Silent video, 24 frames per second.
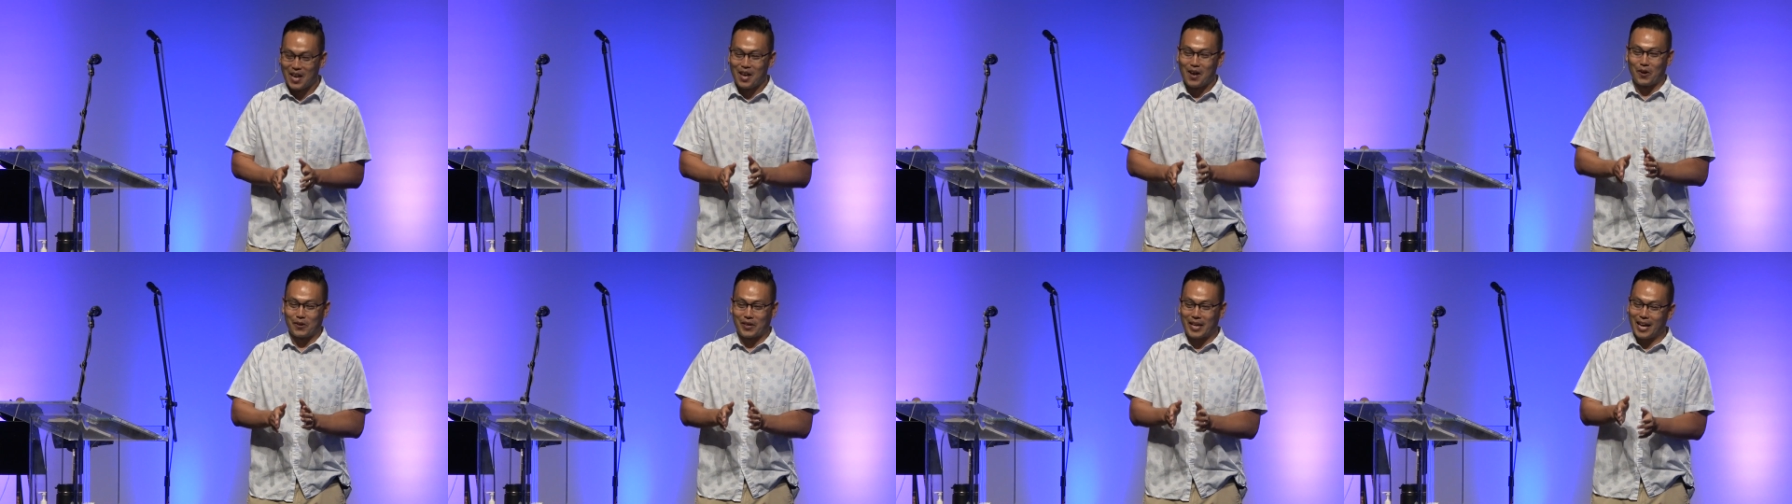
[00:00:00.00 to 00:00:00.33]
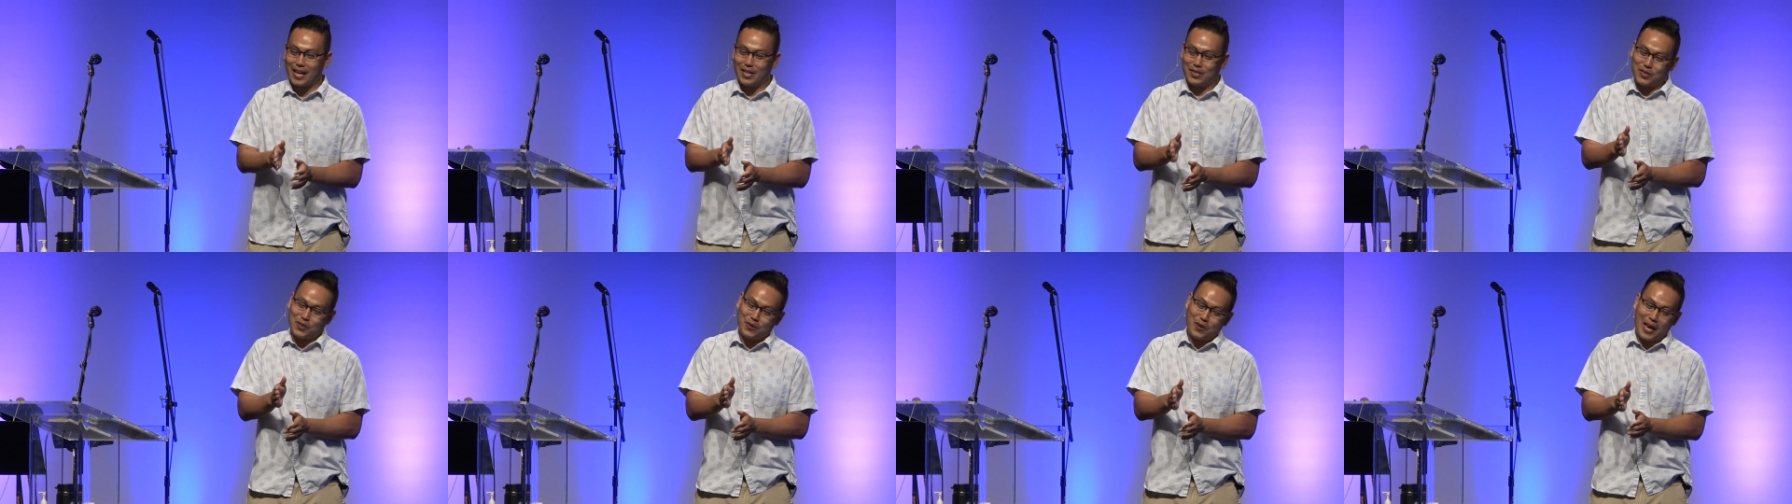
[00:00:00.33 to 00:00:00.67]

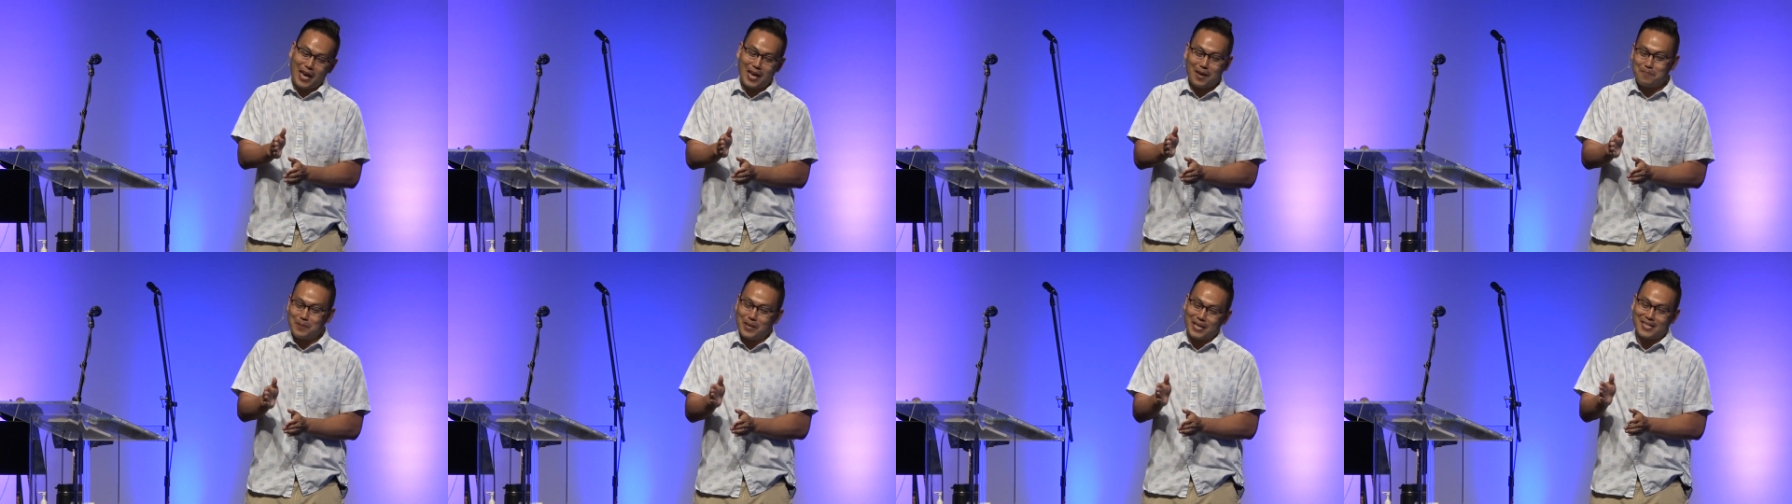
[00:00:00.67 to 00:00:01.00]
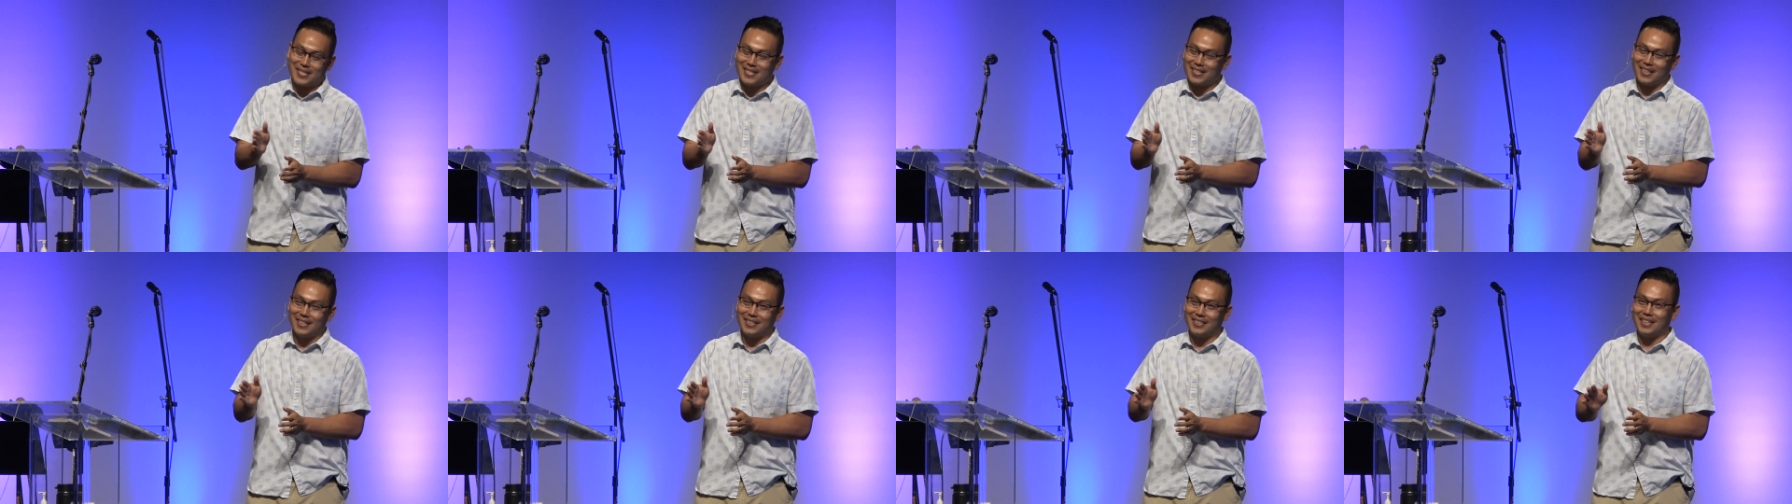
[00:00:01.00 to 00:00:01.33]
okay, do A, B,
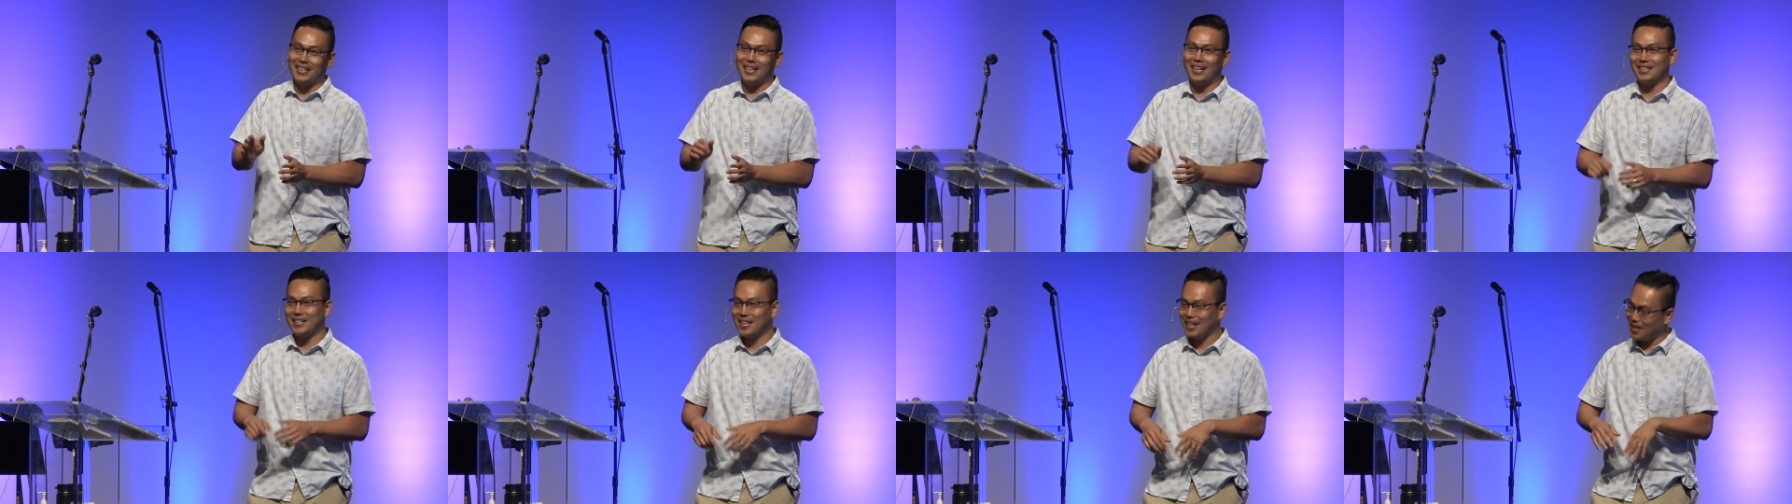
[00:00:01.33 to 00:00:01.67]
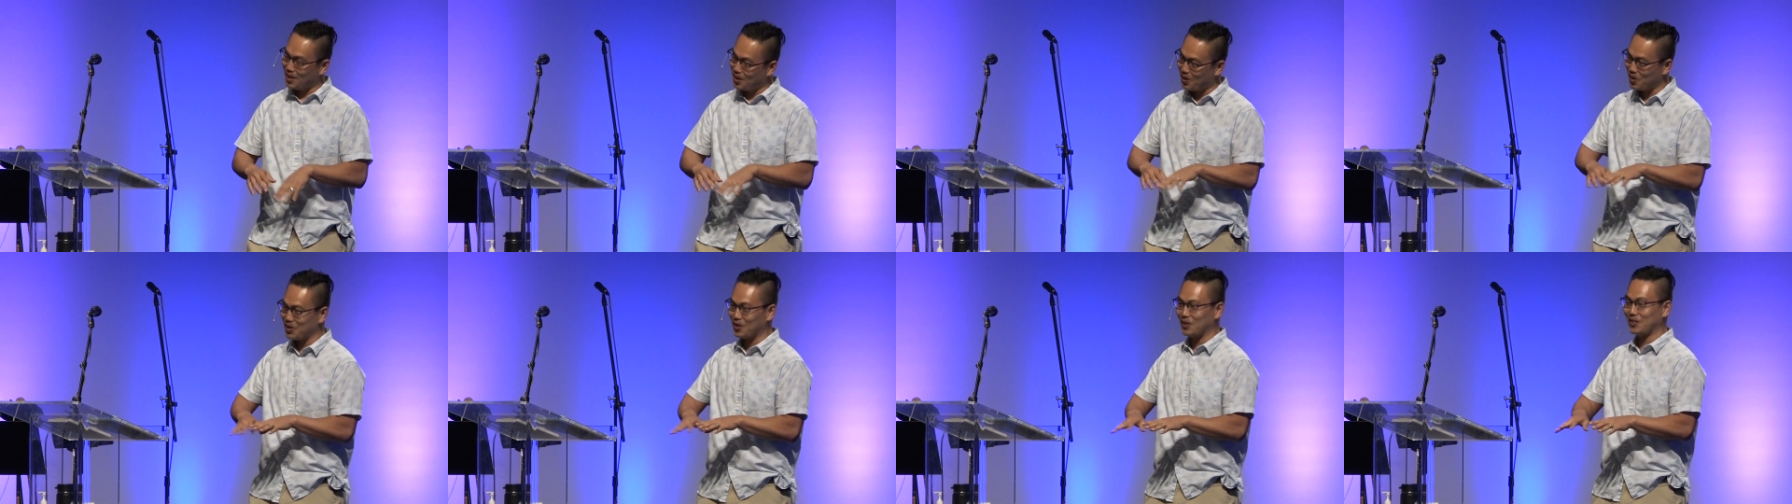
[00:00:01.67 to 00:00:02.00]
C, D, and E.
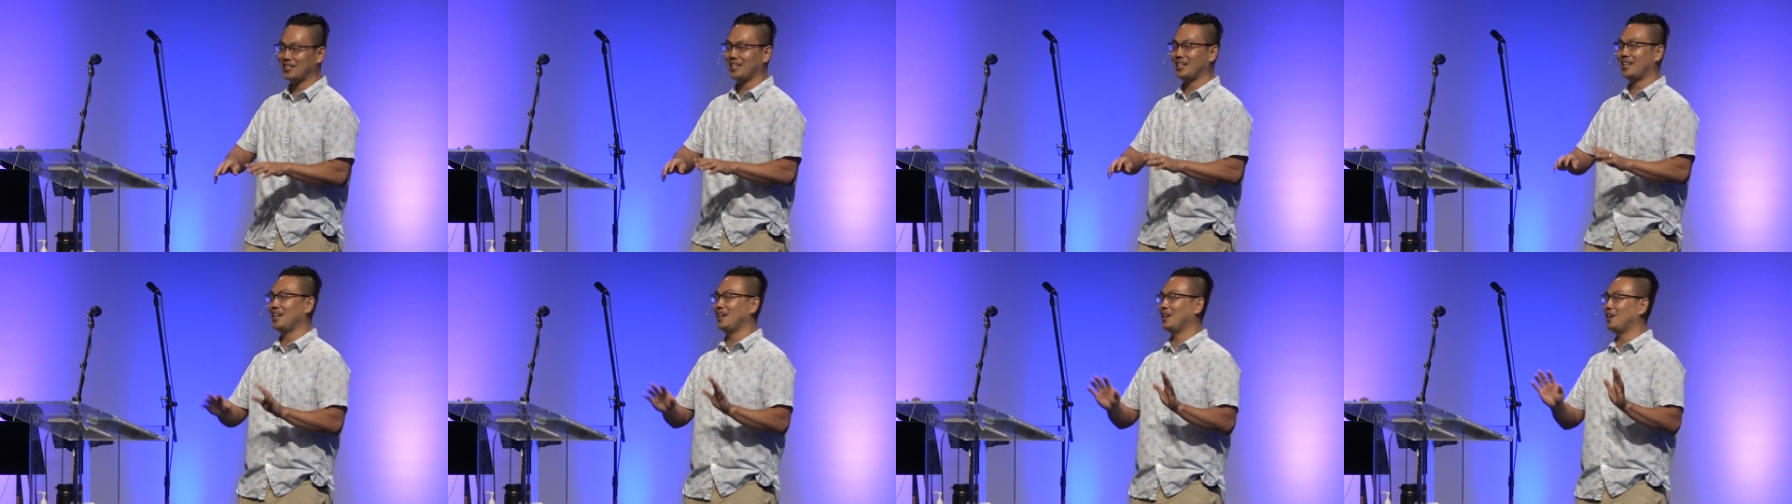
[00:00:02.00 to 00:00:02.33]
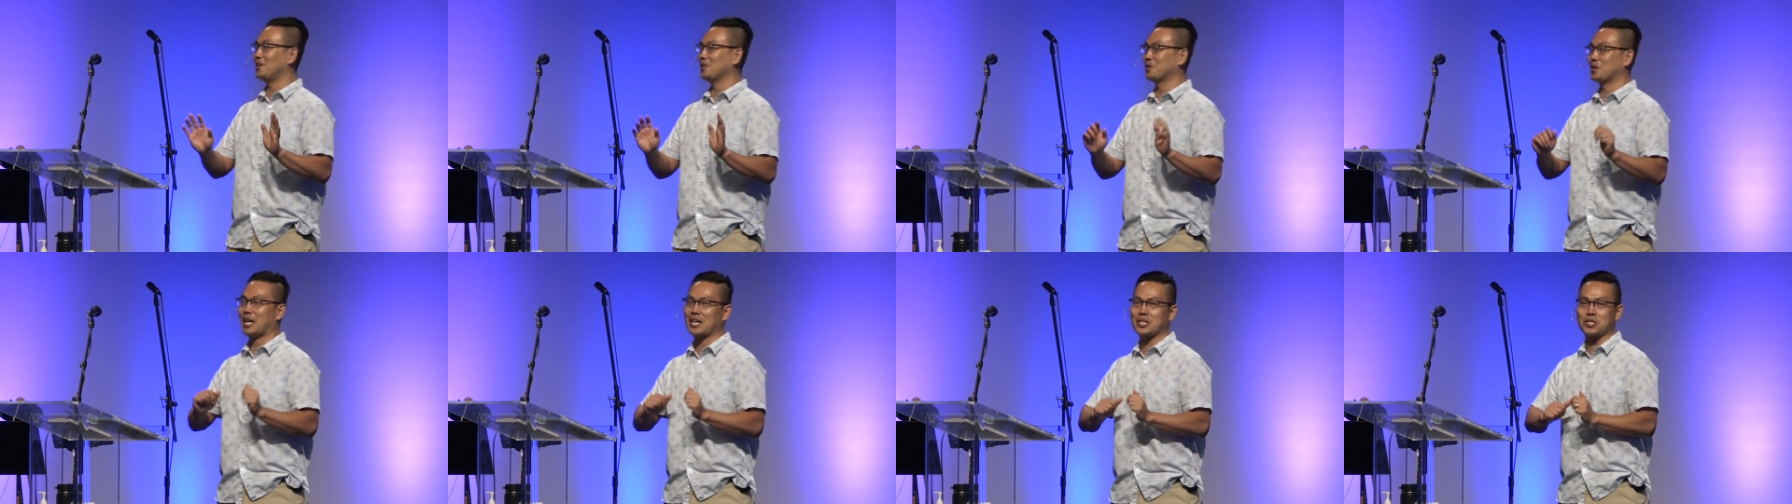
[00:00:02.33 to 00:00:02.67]
Oh, you did it.
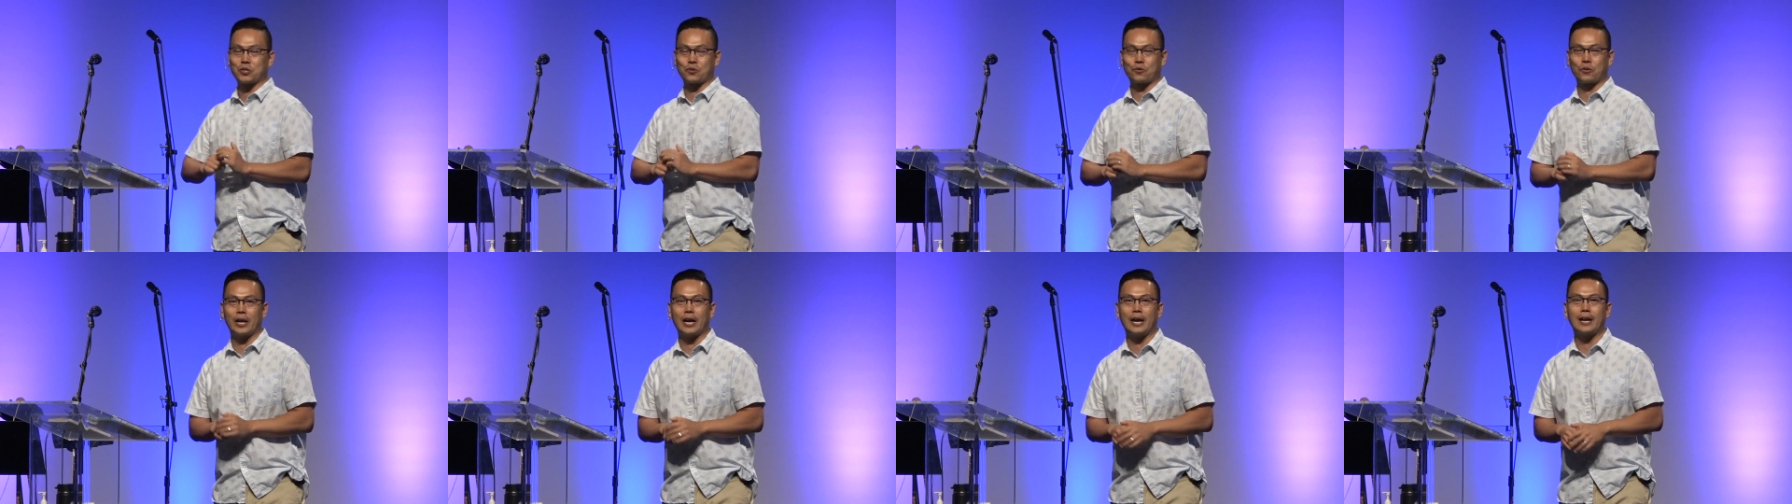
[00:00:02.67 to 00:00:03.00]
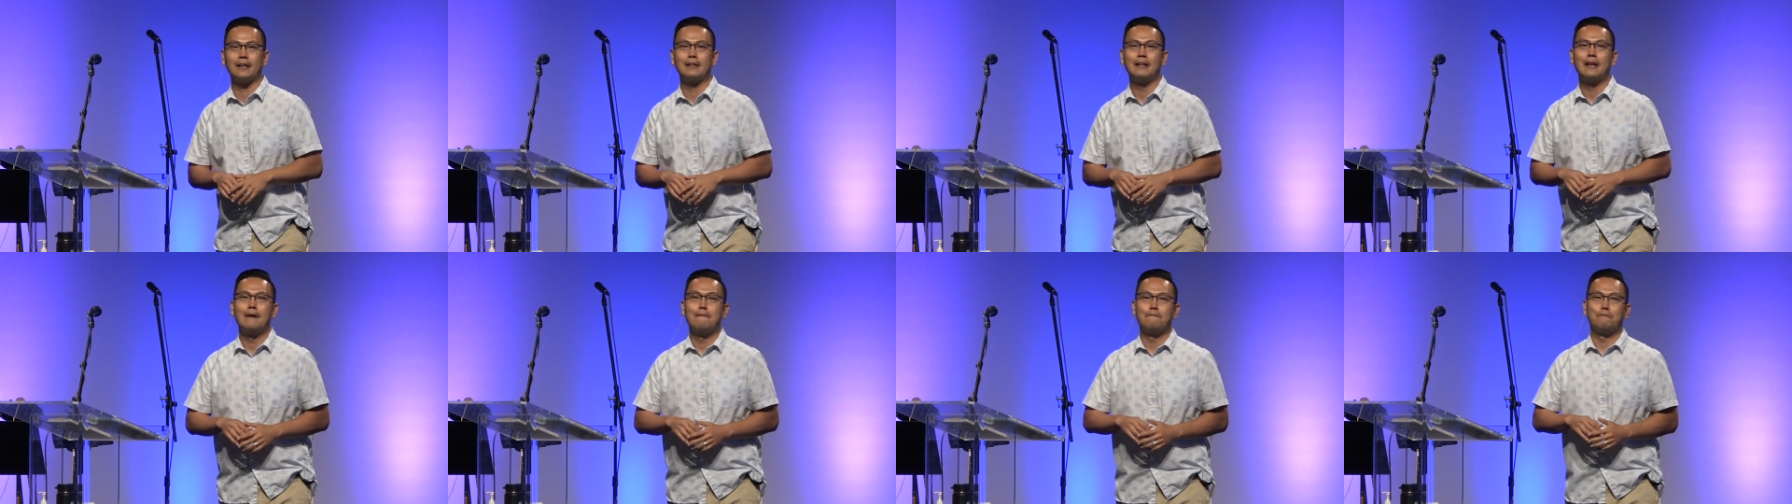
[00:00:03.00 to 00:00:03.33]
Oh, that's great.